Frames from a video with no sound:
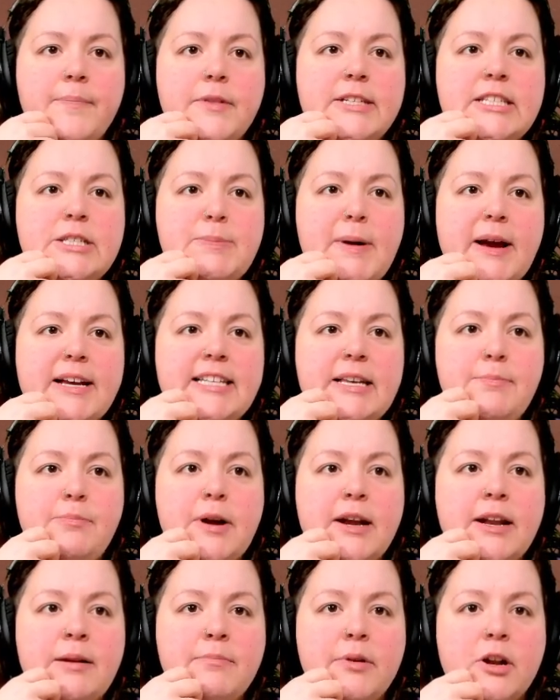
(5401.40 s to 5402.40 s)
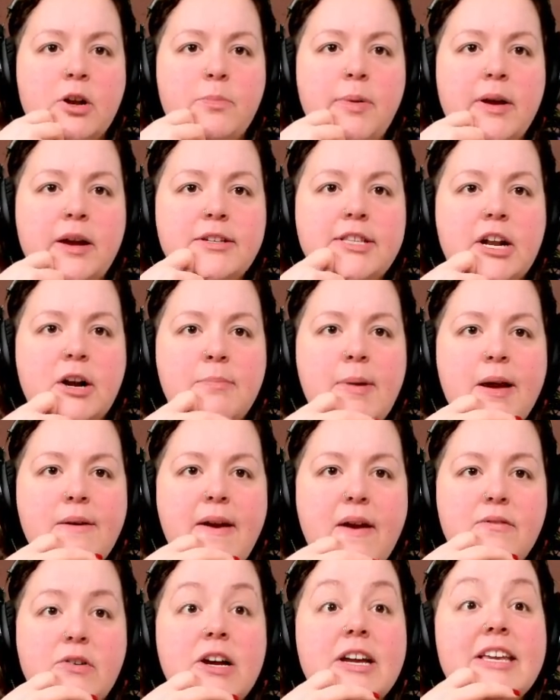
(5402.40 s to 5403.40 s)
spicy bread and butter pickles that are my
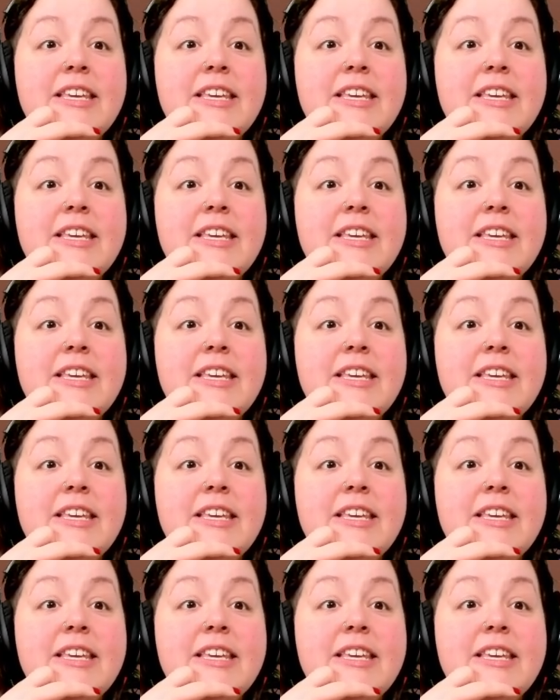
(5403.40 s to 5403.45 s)
favorite.